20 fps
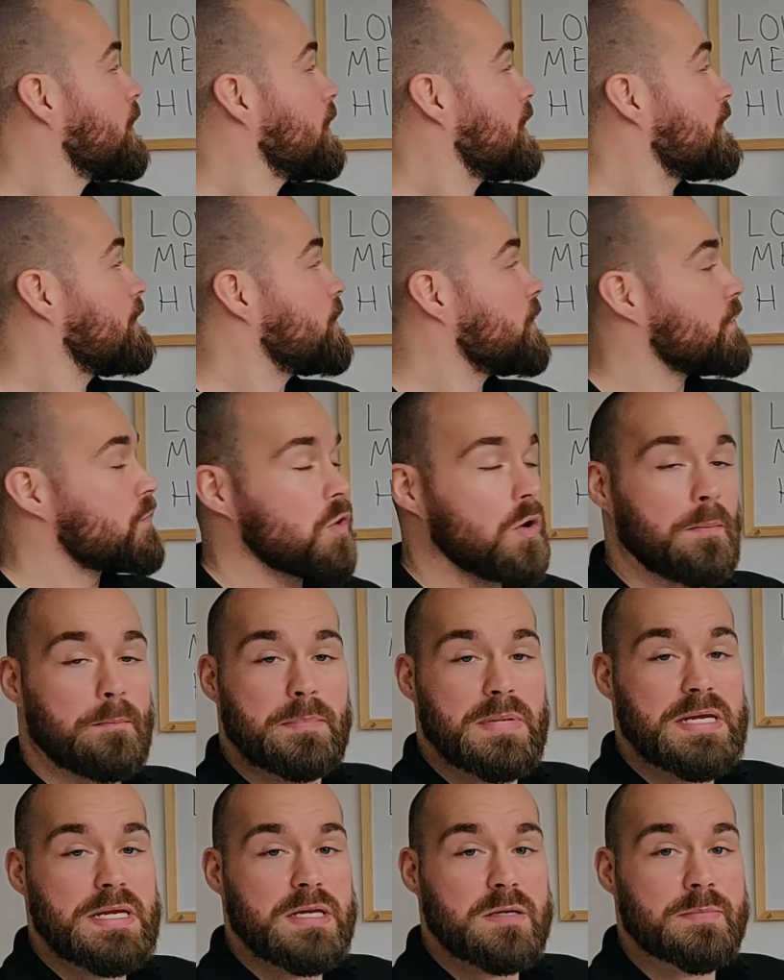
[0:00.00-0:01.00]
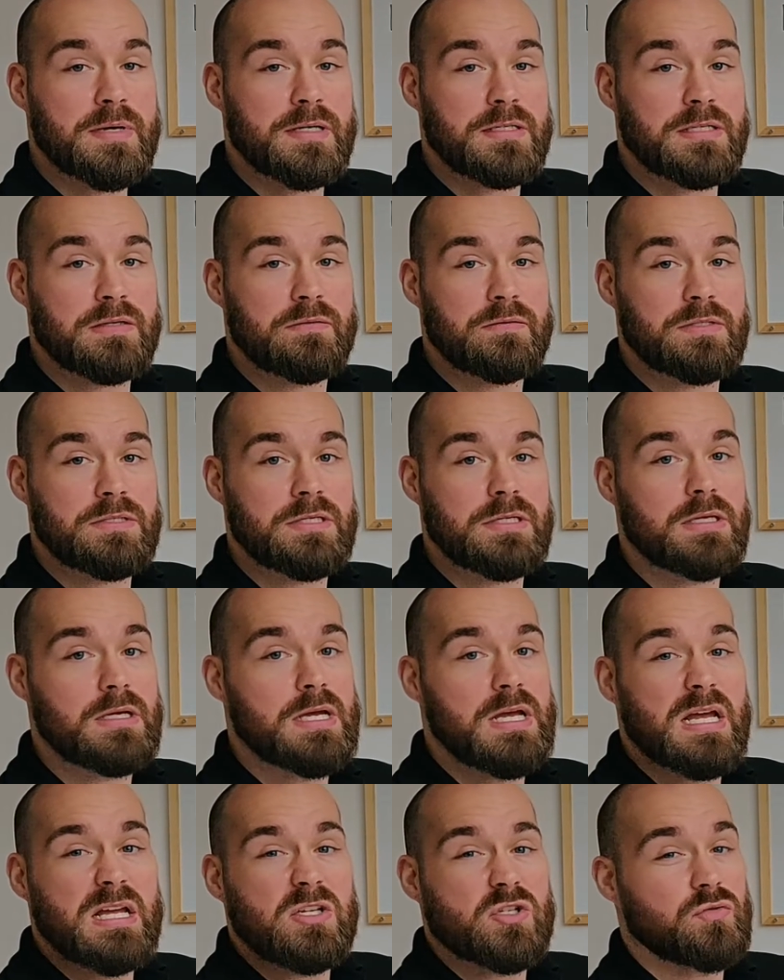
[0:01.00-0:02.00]
If you've got medium
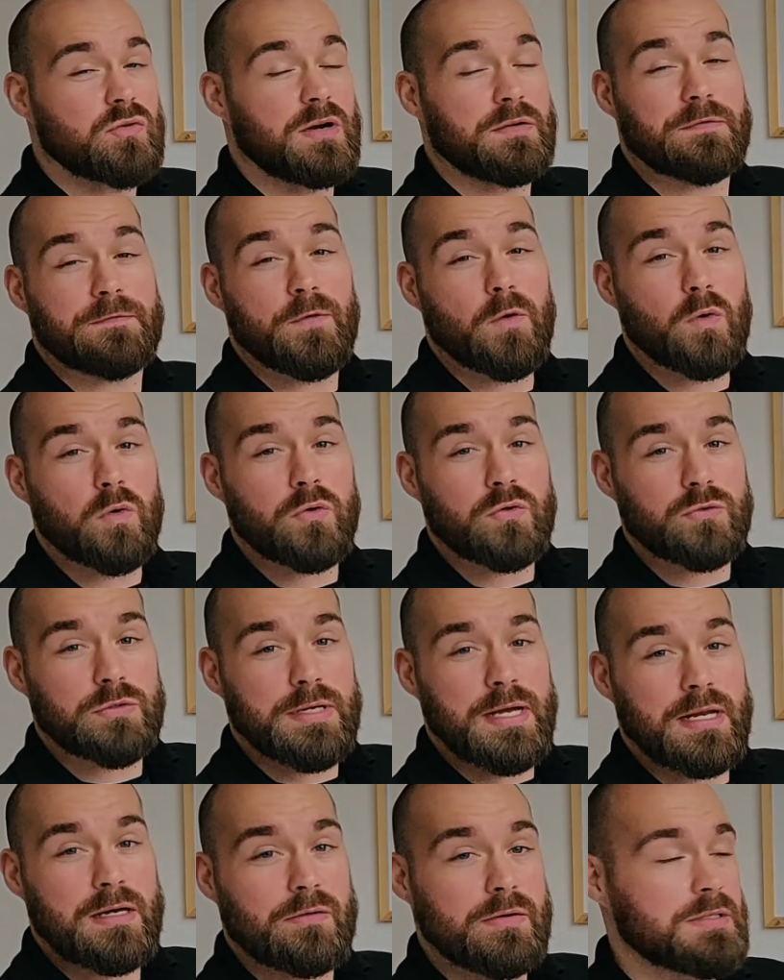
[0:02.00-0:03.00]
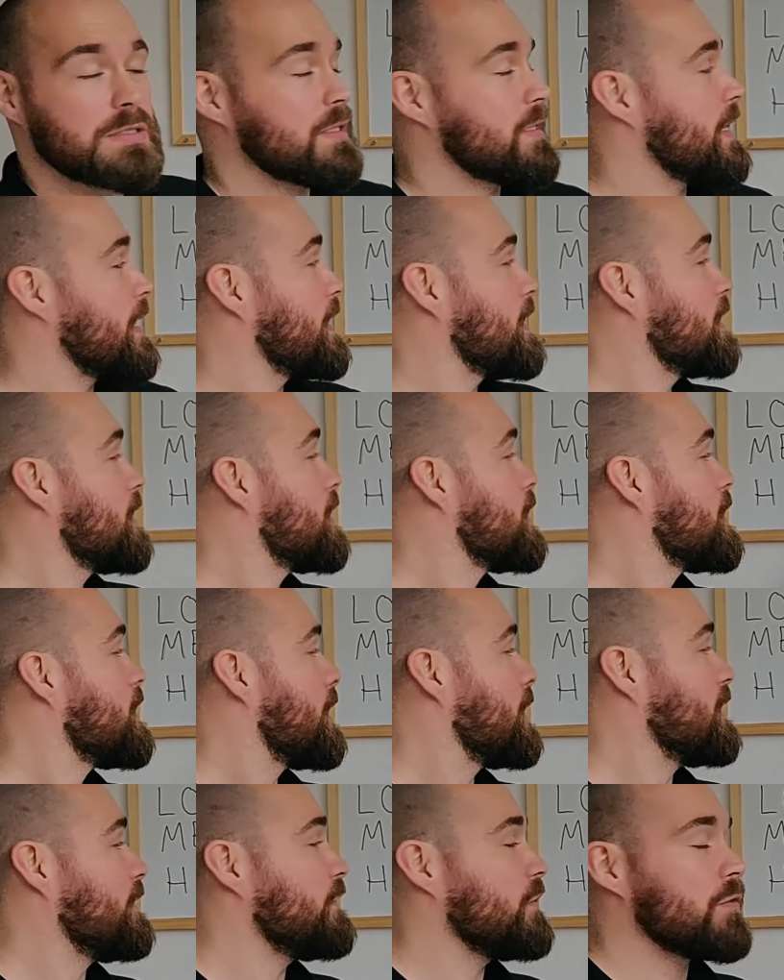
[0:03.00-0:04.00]
activity, try 400 calories a day.
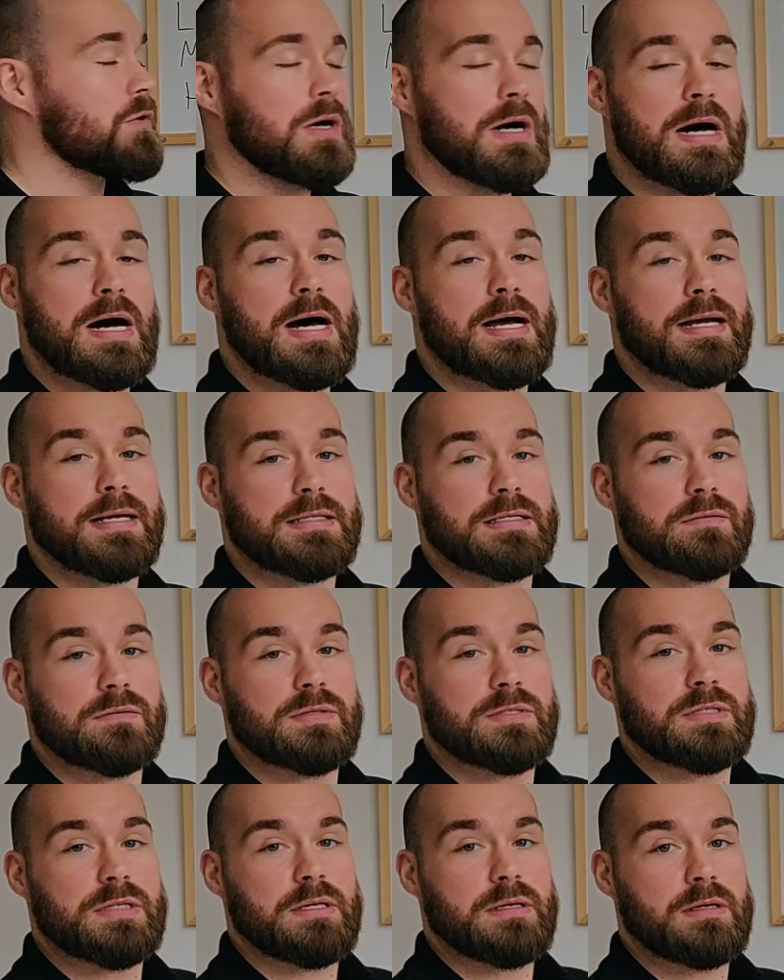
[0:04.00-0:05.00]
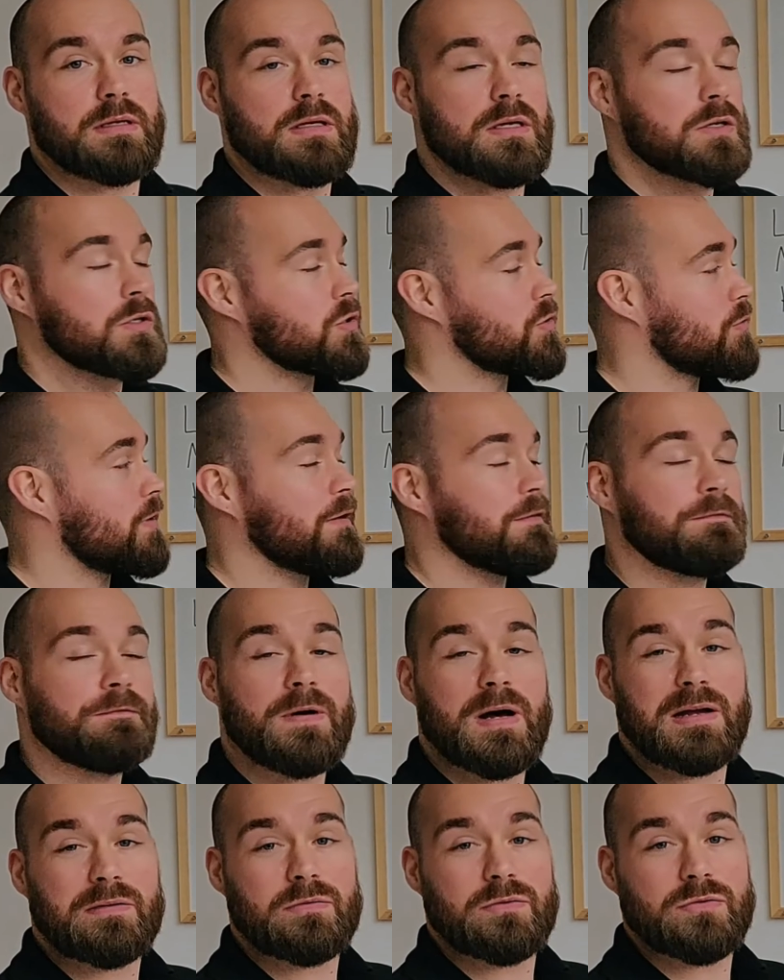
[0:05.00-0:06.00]
And if you've got high activity, try
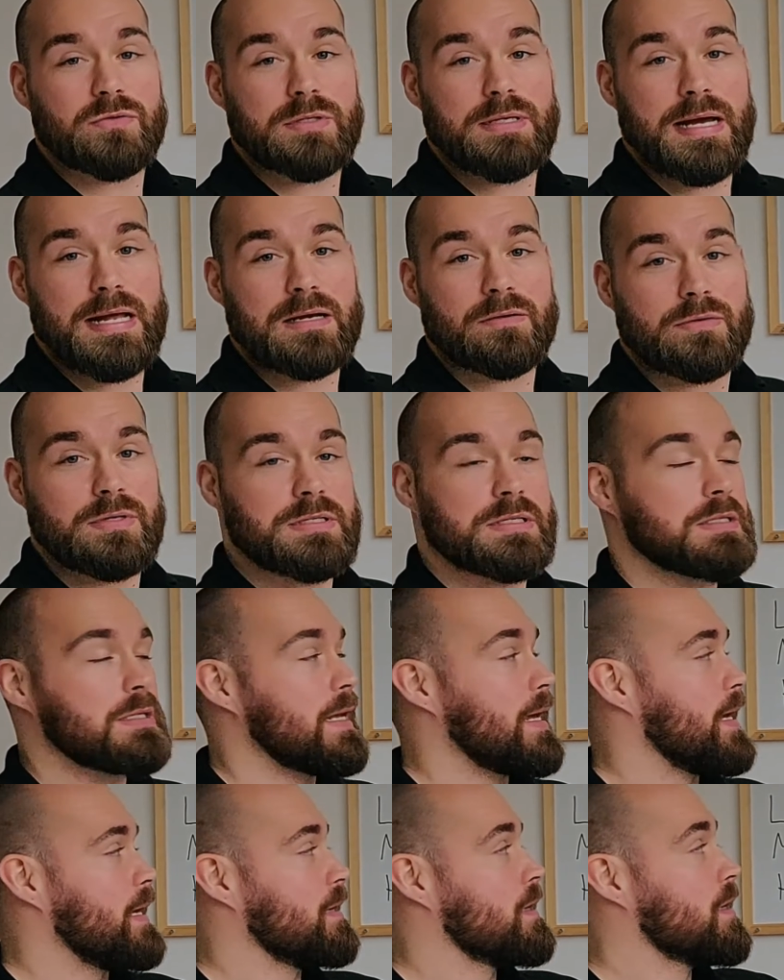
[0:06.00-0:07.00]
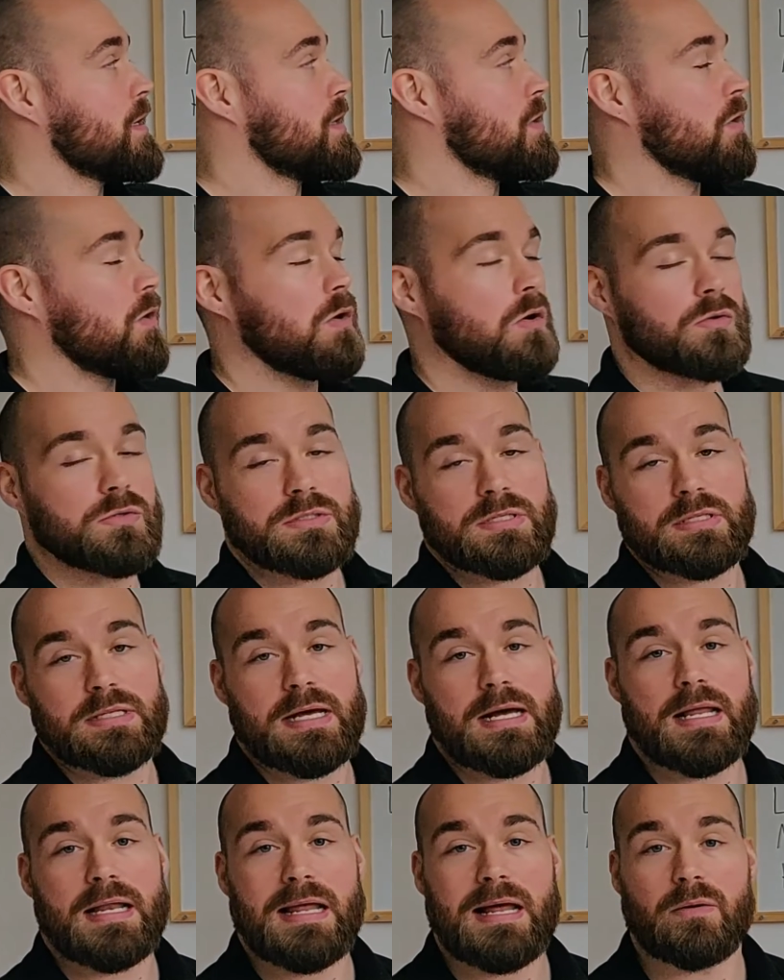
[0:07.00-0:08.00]
500 calories a day onto
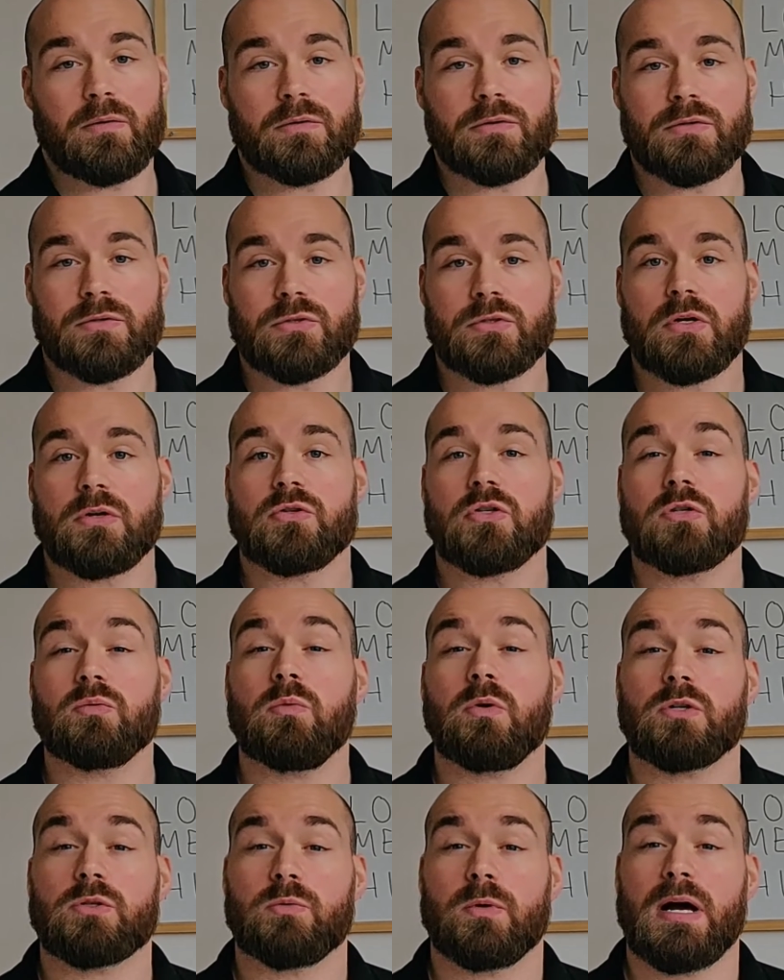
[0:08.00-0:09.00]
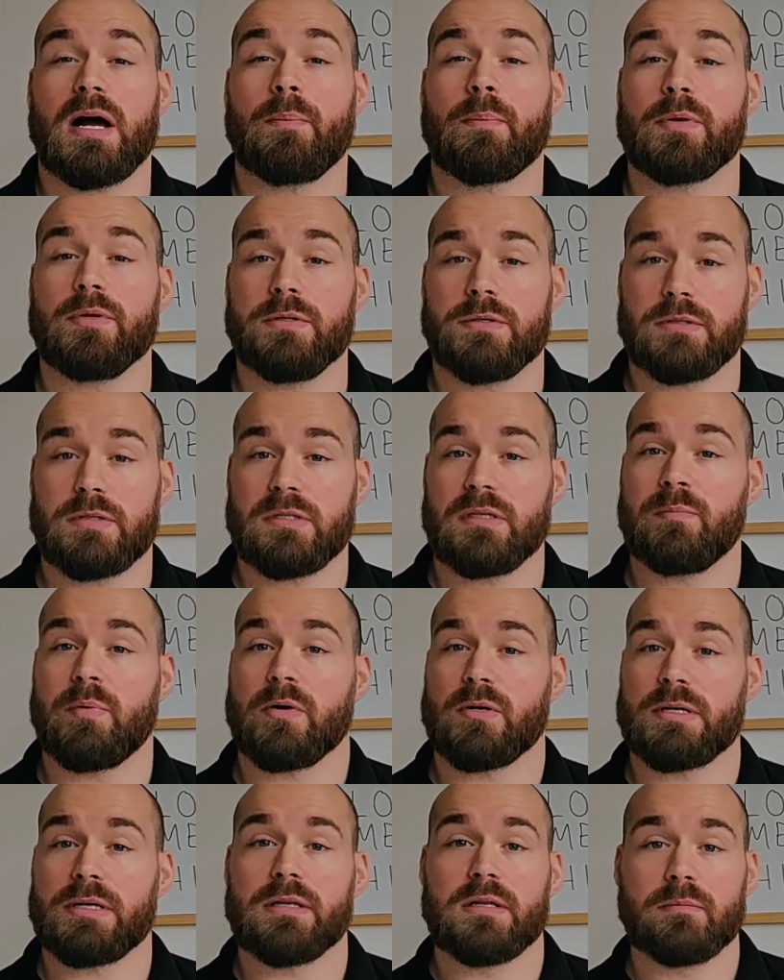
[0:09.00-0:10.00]
that allowance and just watch what happens to your
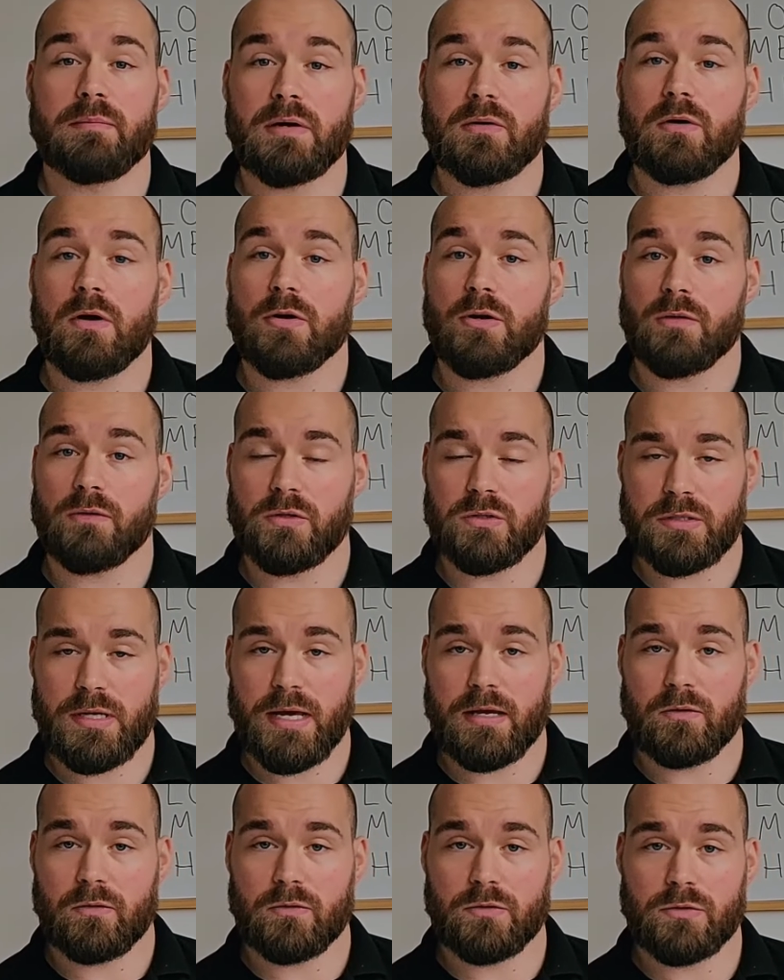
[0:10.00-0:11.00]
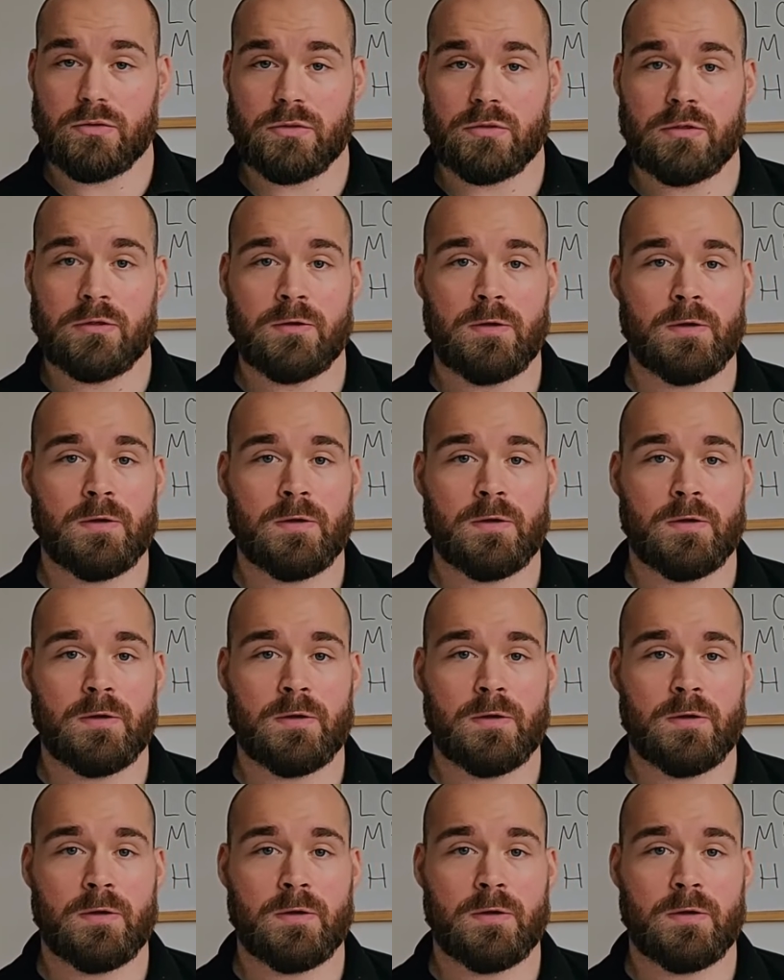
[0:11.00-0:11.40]
body in the mirror and on the scales.